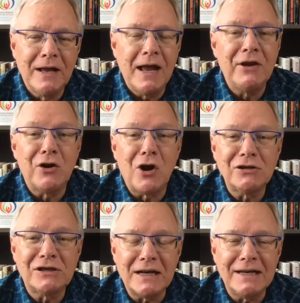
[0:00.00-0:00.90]
and you're all
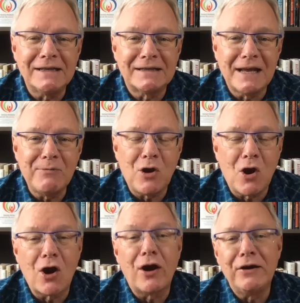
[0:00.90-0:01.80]
stuck in the same
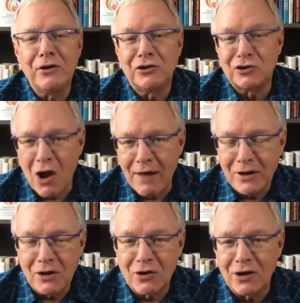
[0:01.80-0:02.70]
car and you're driving
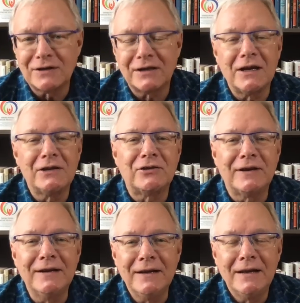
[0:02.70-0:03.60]
across the
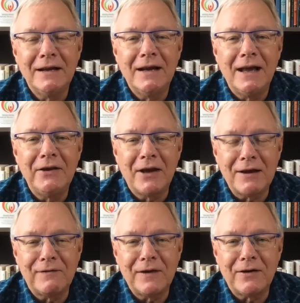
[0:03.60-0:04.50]
country and you got to
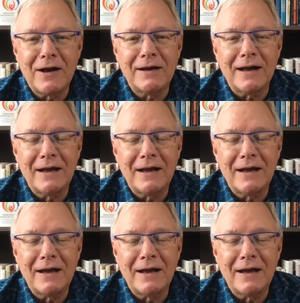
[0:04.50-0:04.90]
figure out,